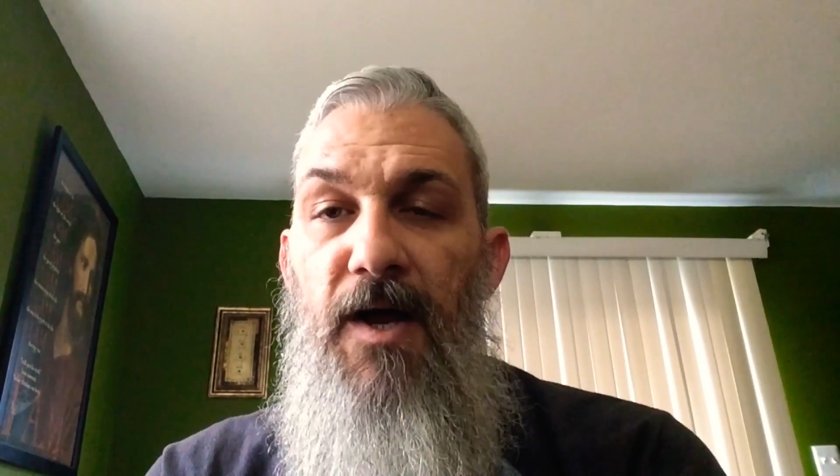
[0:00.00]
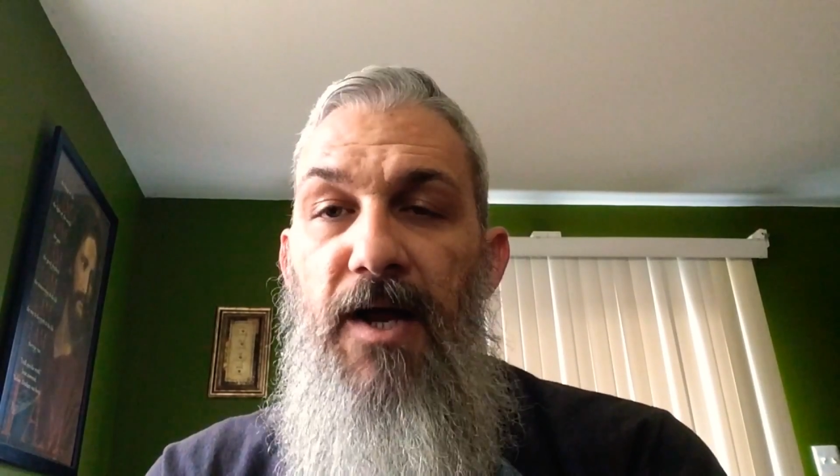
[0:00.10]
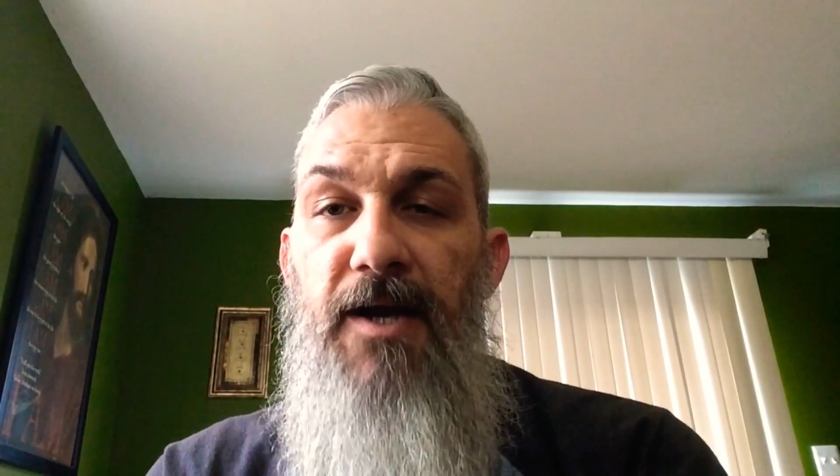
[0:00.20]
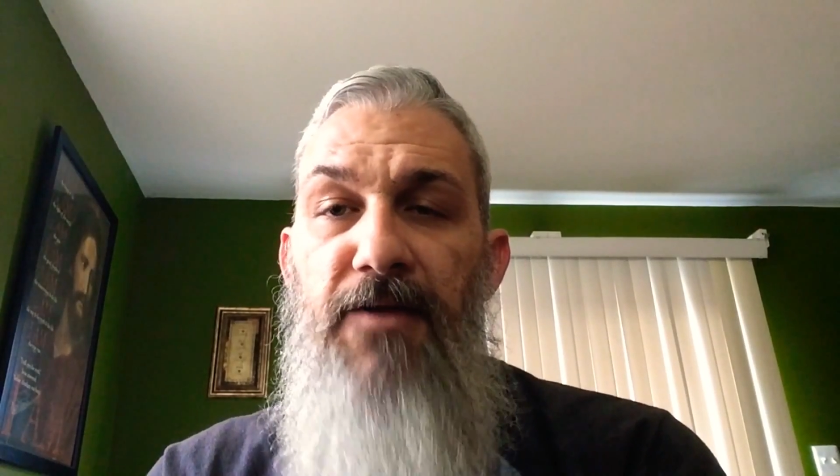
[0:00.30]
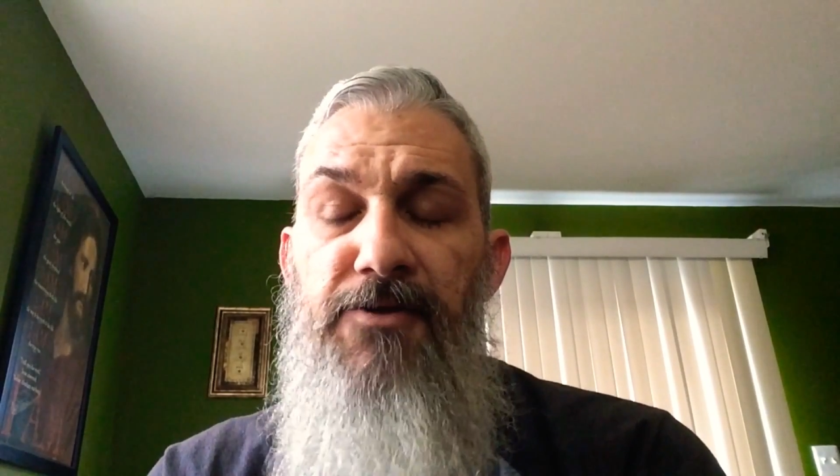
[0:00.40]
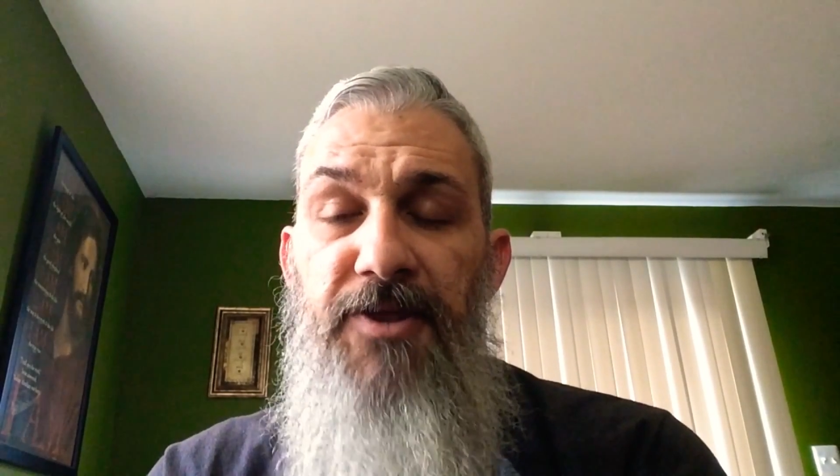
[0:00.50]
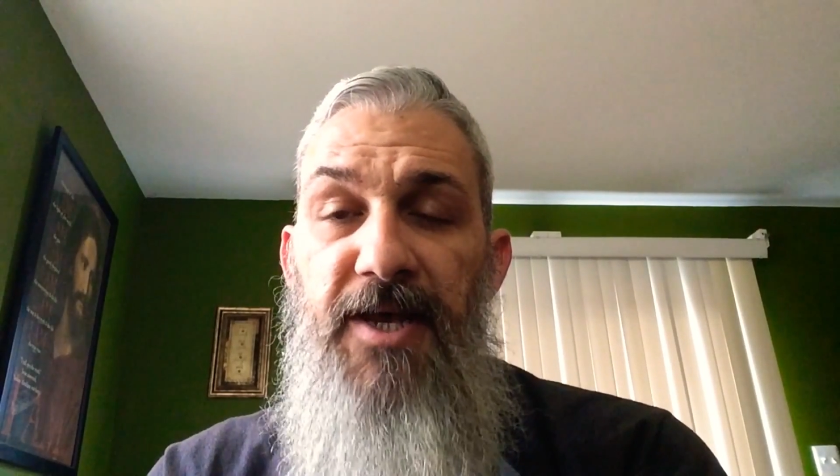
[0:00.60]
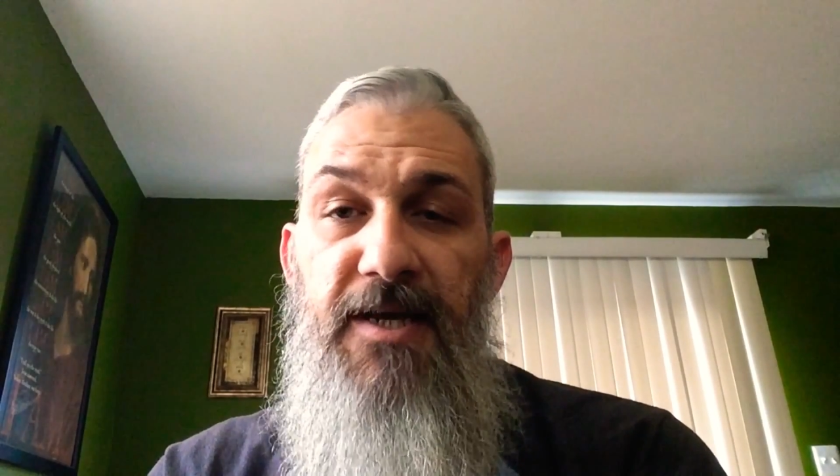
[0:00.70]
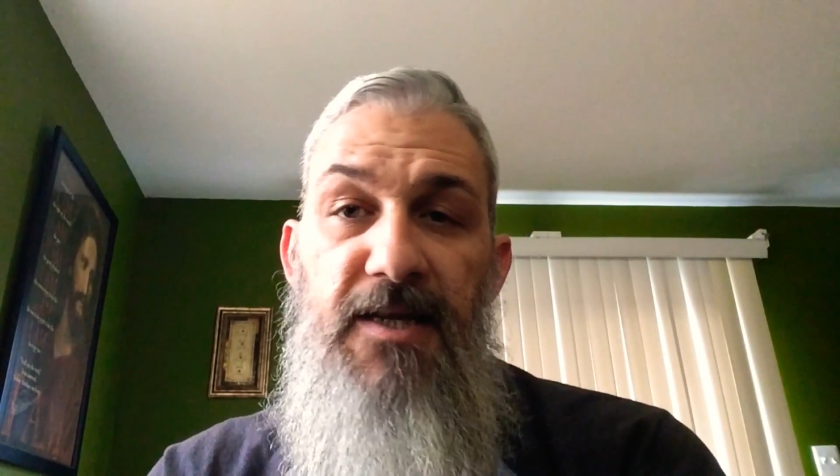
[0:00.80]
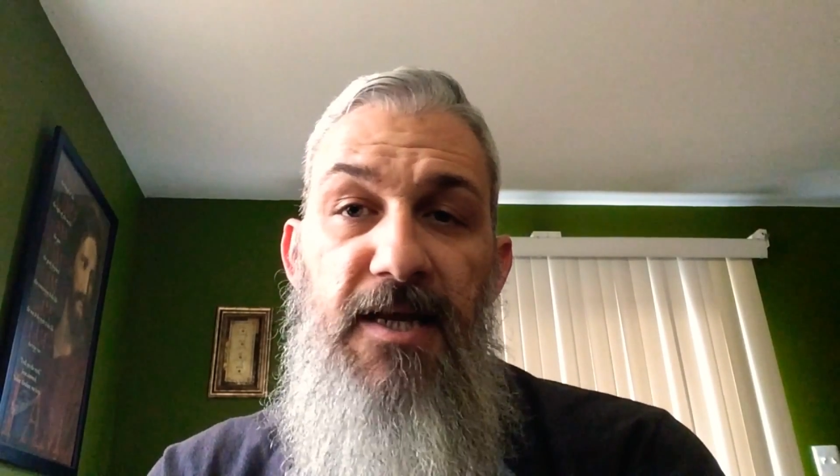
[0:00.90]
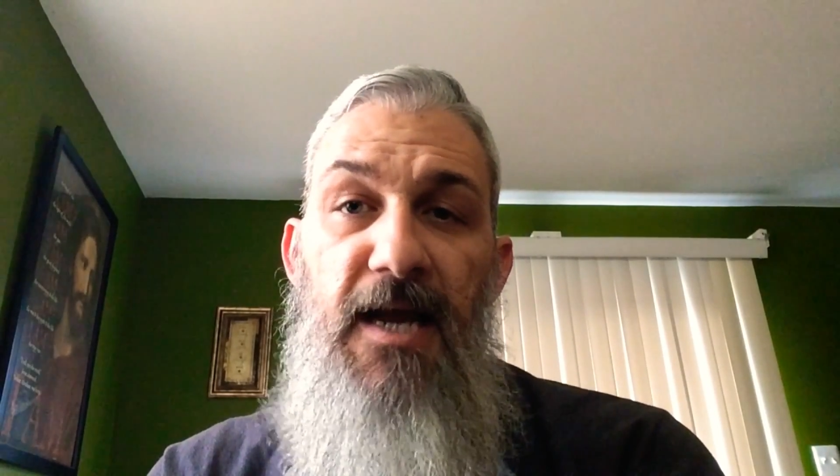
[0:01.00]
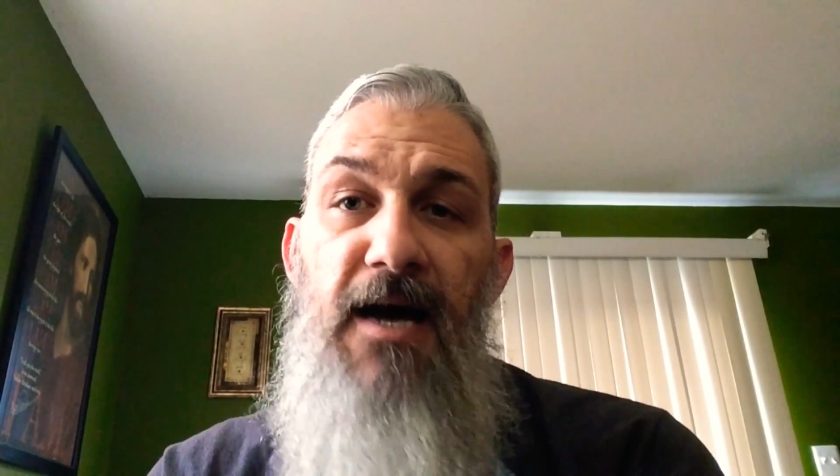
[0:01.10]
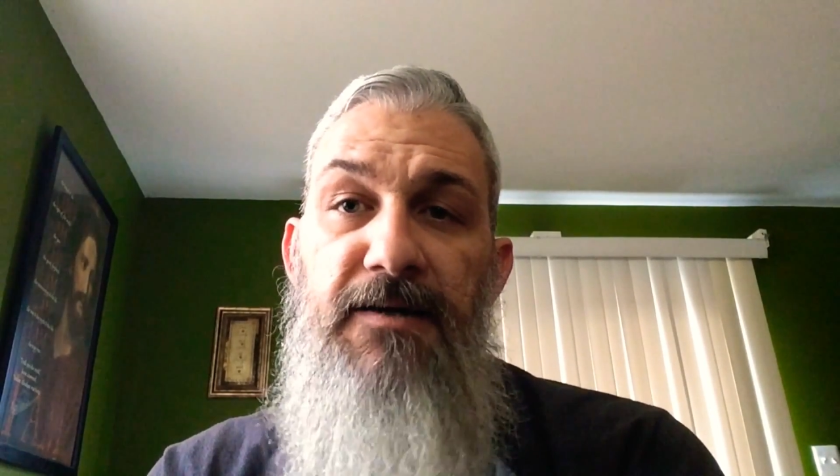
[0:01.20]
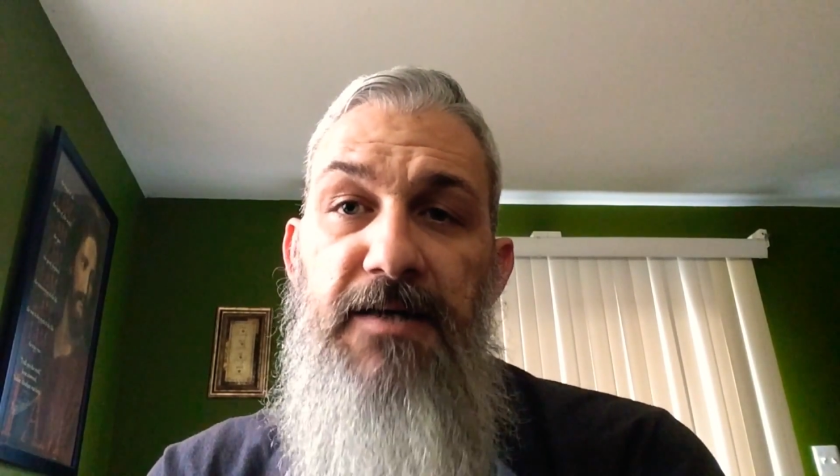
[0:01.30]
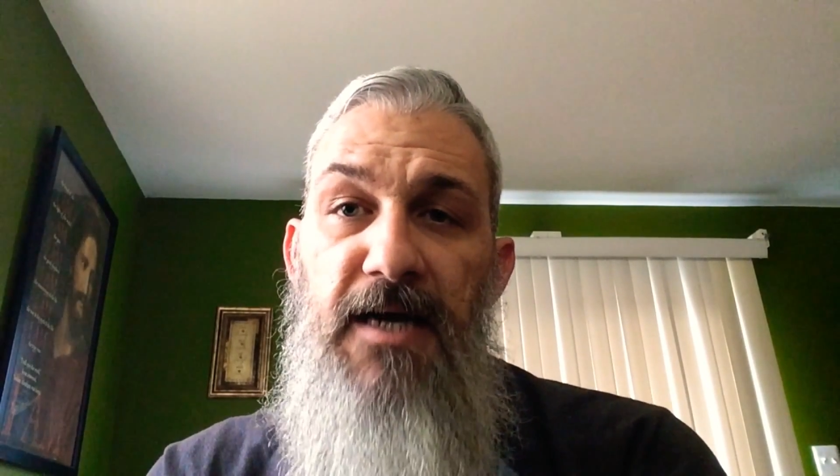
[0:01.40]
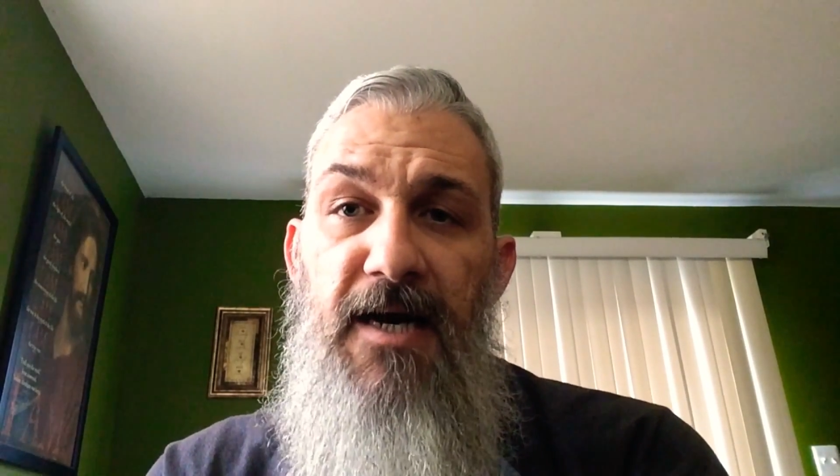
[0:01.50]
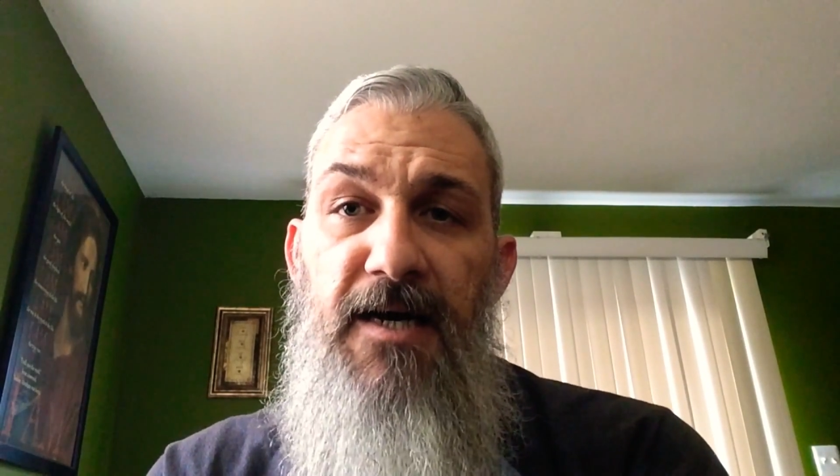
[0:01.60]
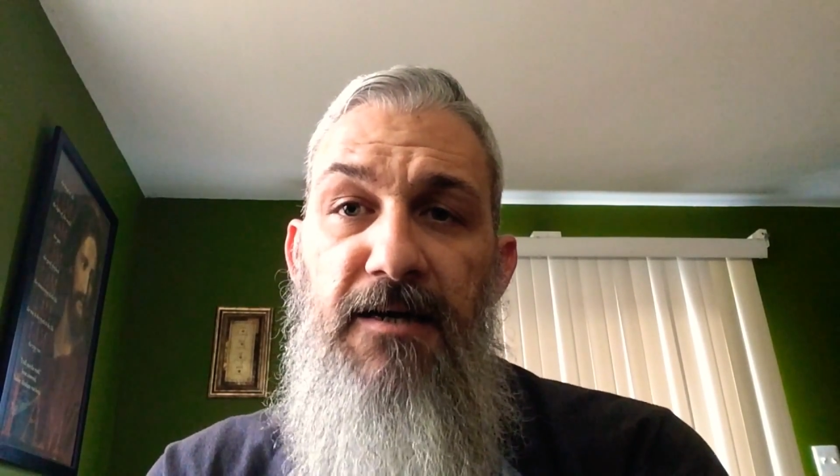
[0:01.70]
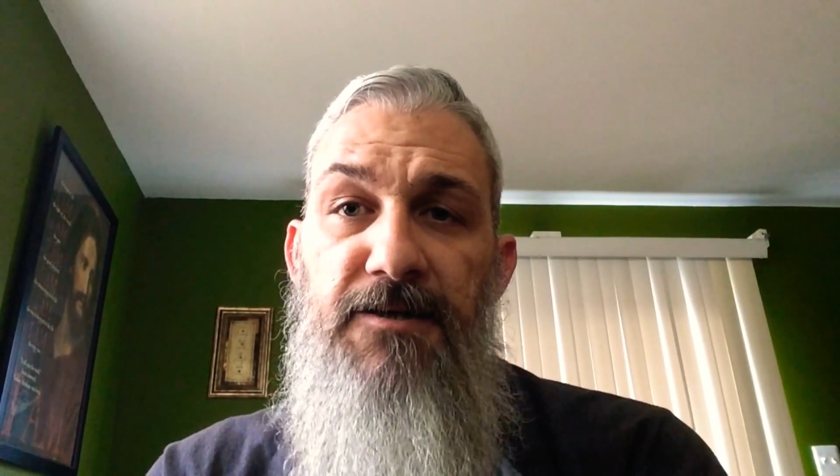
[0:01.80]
Another thing that I